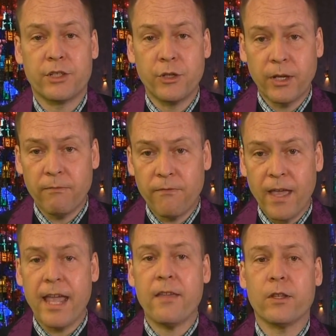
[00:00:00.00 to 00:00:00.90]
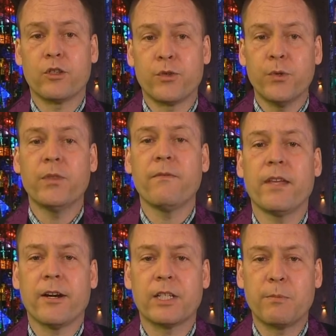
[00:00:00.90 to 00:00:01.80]
to convey the truth of
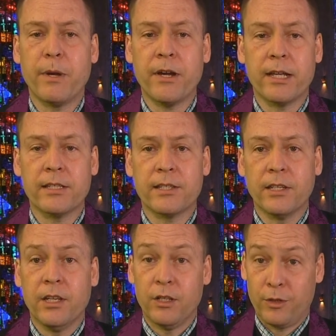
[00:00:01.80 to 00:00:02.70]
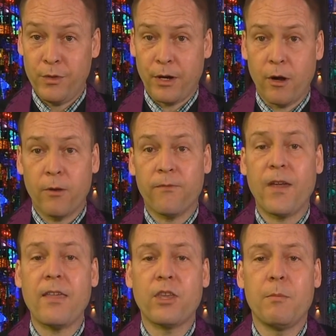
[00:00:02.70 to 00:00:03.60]
their experience to their own
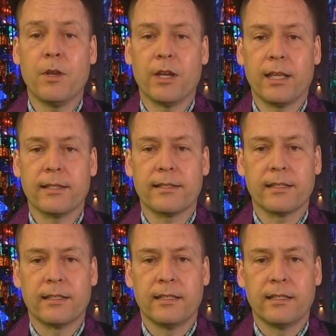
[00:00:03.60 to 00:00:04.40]
faith communities.